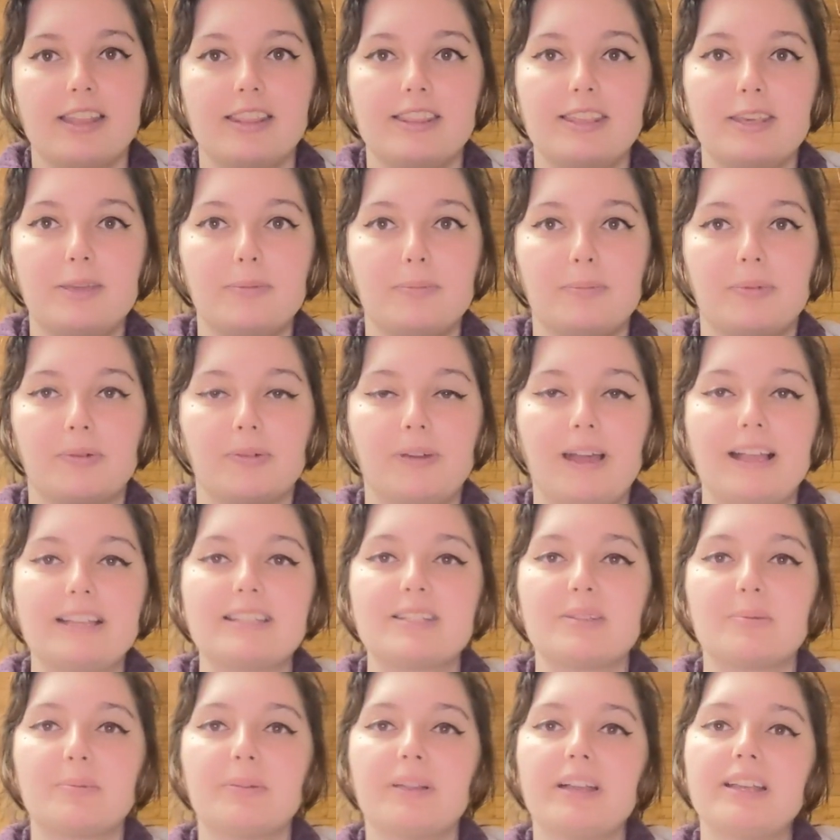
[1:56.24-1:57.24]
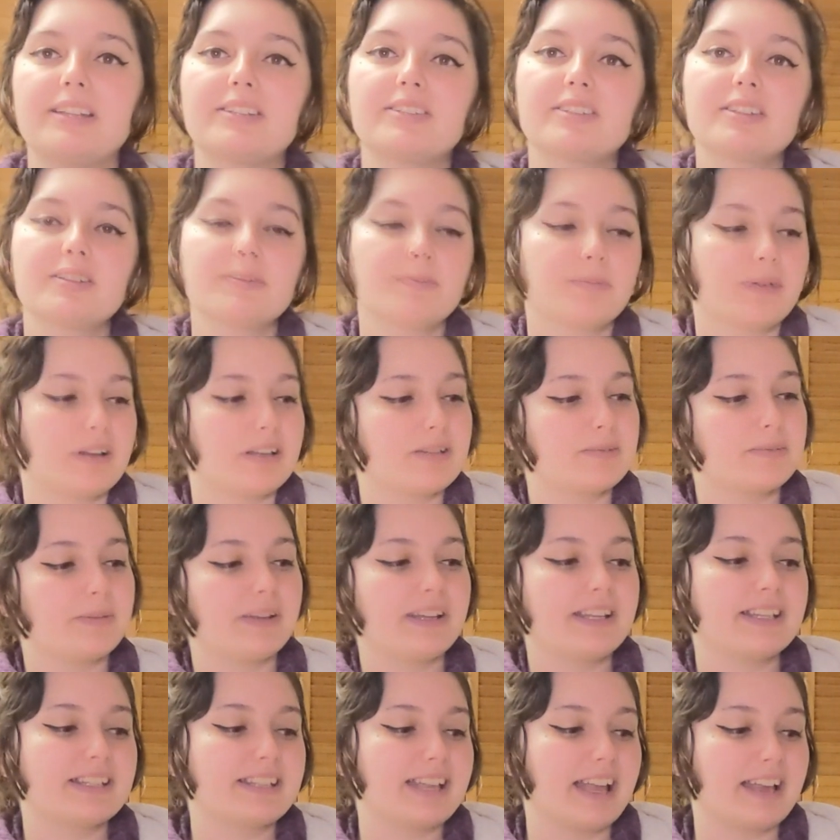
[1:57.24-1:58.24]
the breastplate. So this
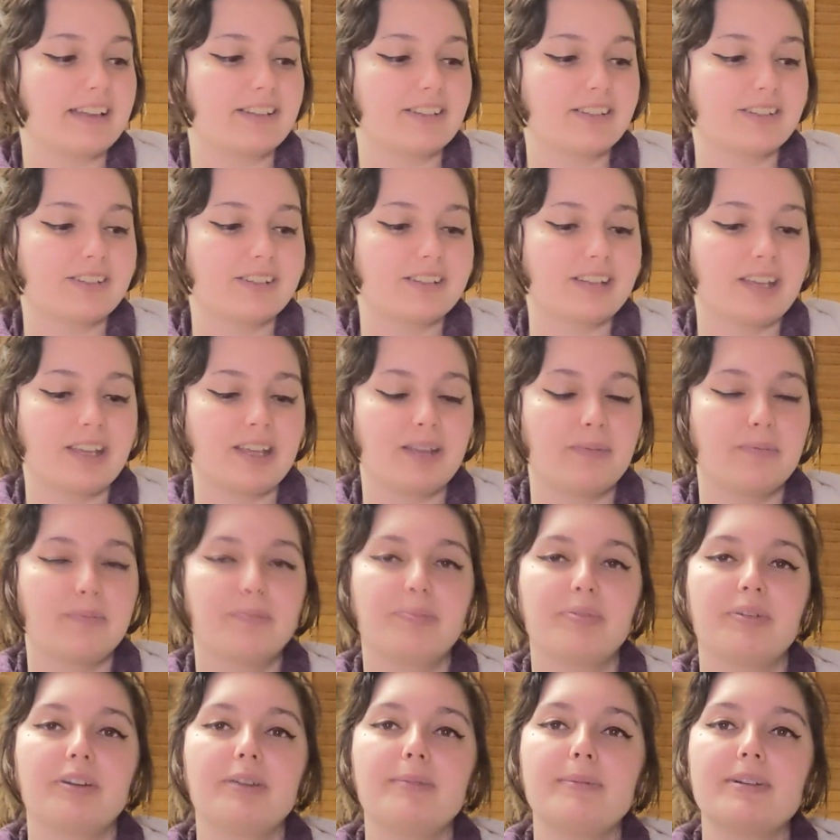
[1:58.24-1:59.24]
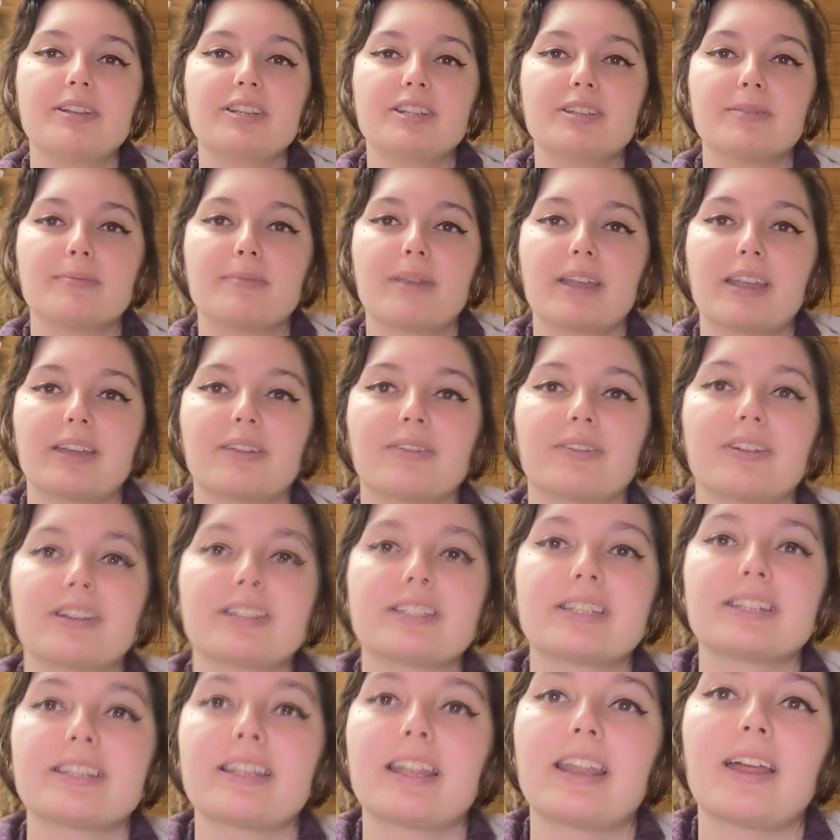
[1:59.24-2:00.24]
breastplate is actually pretty much the main
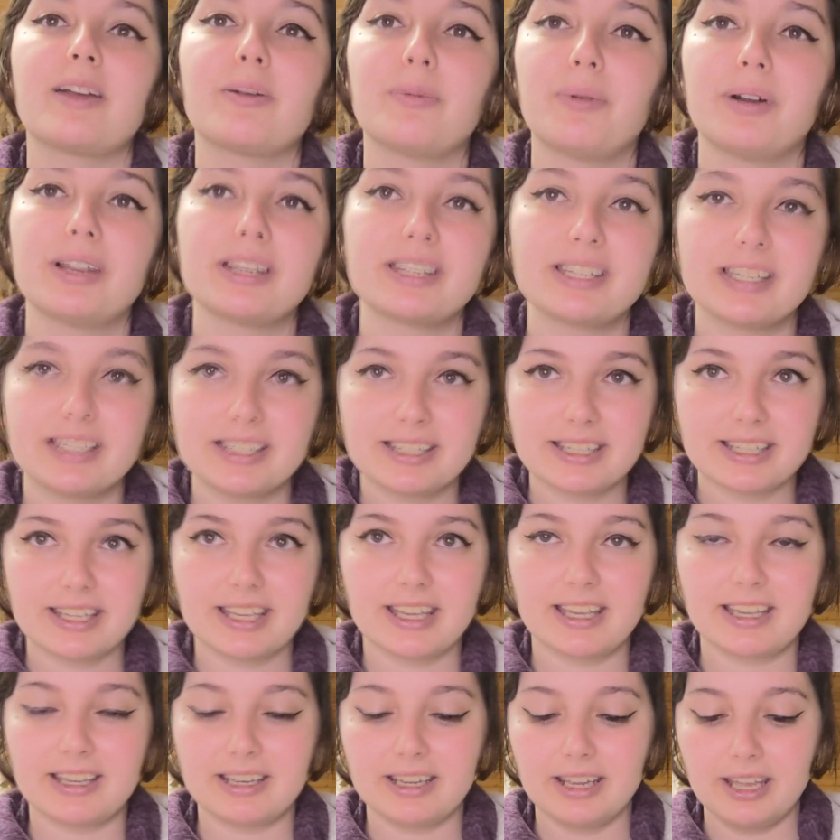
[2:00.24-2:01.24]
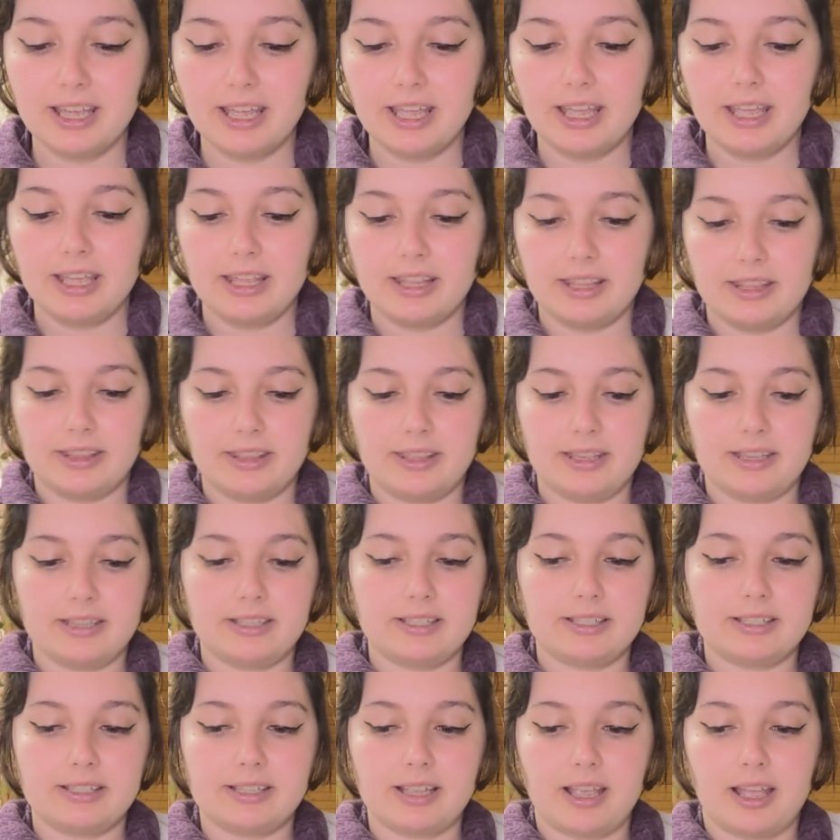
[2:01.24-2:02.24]
reason that I wanted to get
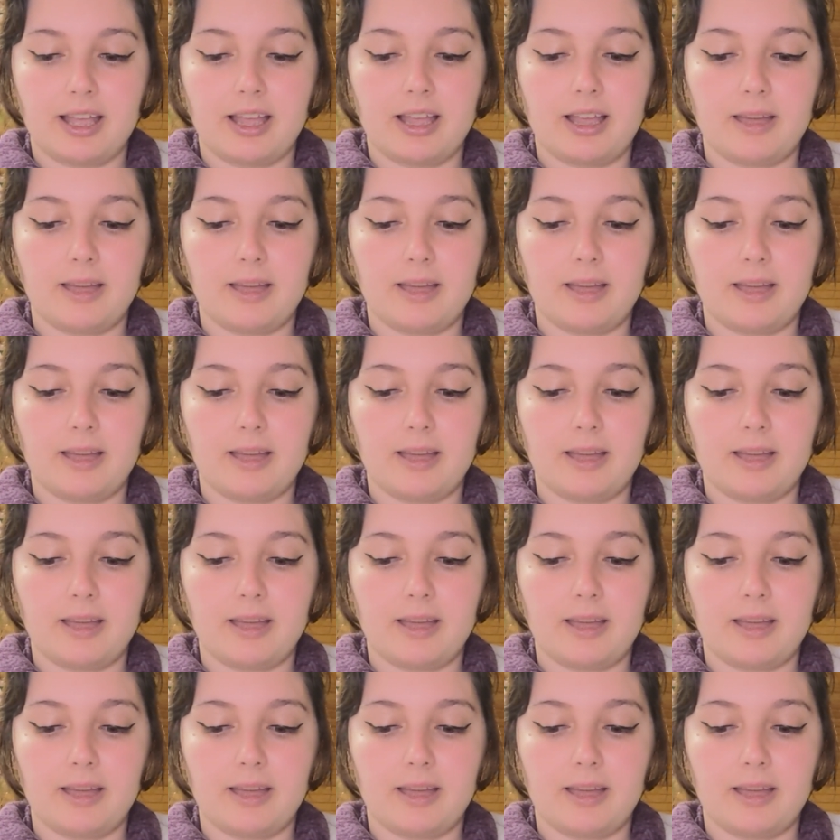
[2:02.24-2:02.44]
this